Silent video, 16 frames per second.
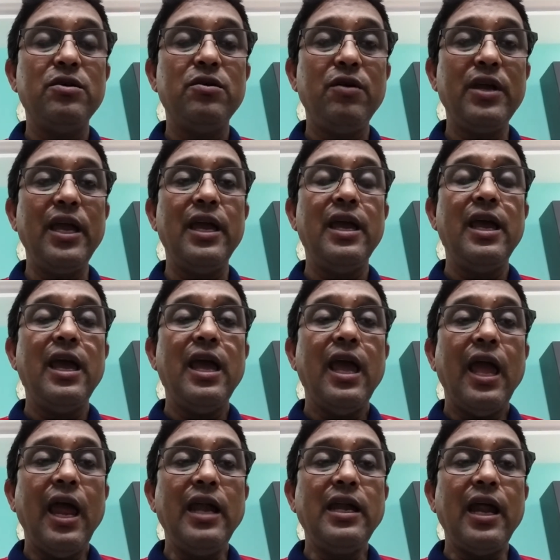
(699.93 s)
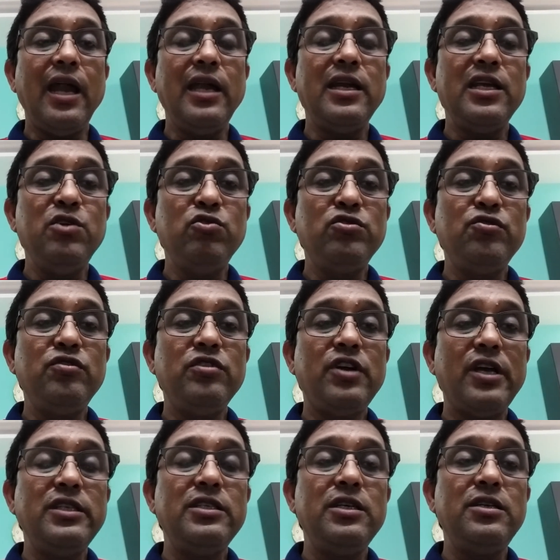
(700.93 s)
Okay, and you should
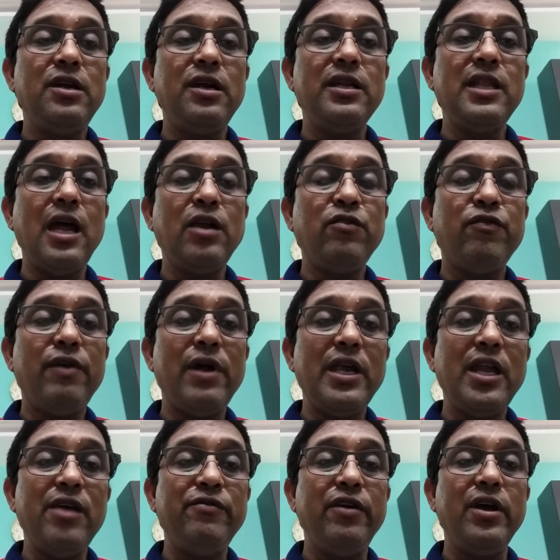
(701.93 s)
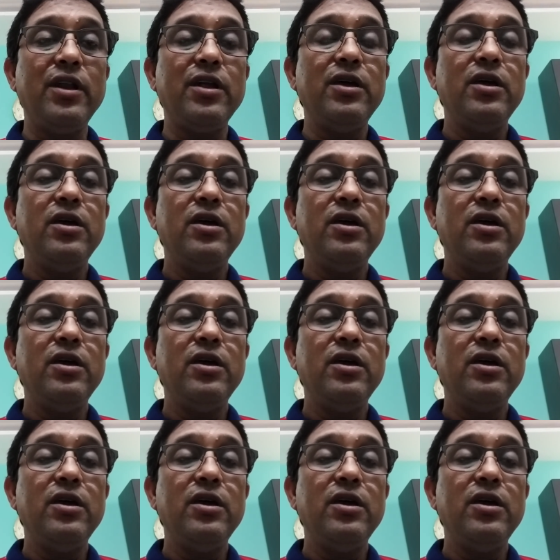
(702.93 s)
consider that whatever